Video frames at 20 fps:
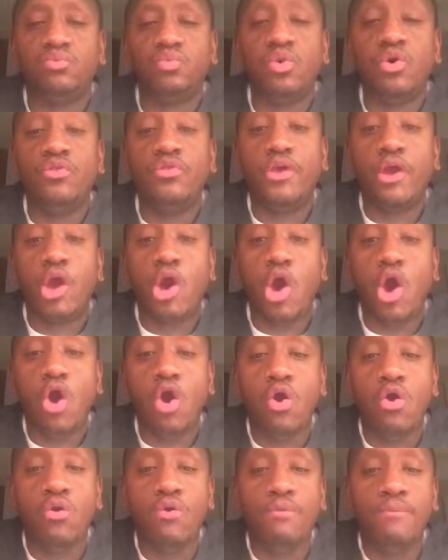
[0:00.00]
what they
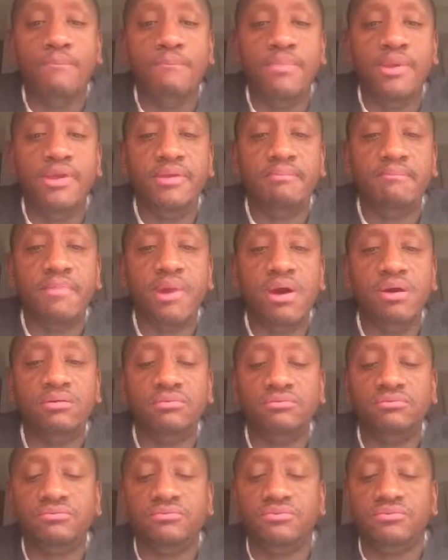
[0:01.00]
call Bing
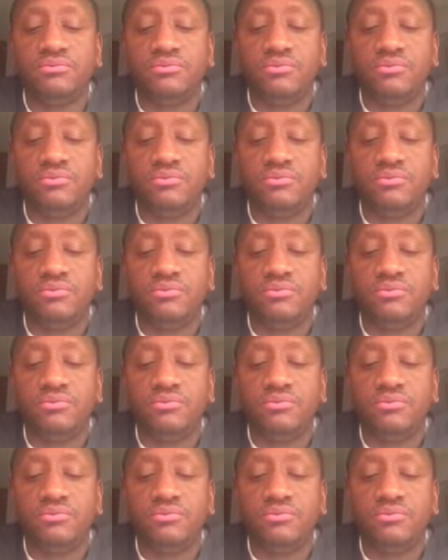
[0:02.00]
Bang.